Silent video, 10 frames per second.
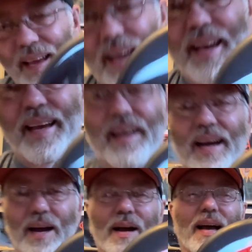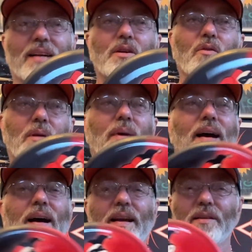And I told him
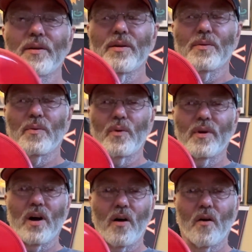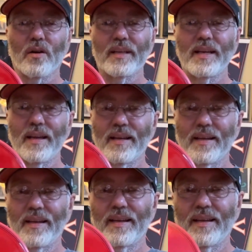I either want a Harley,
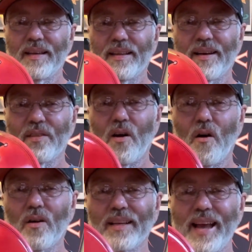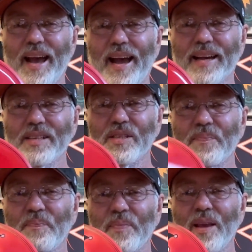the Harley
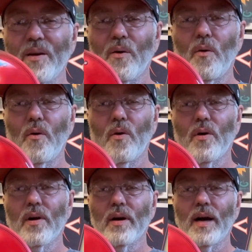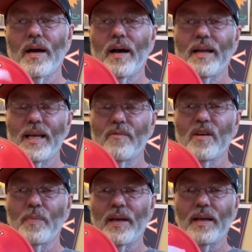Hex, or an
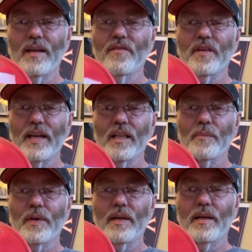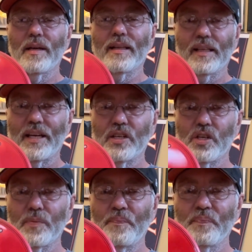MVP Vanellope
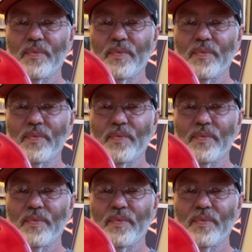Glitch.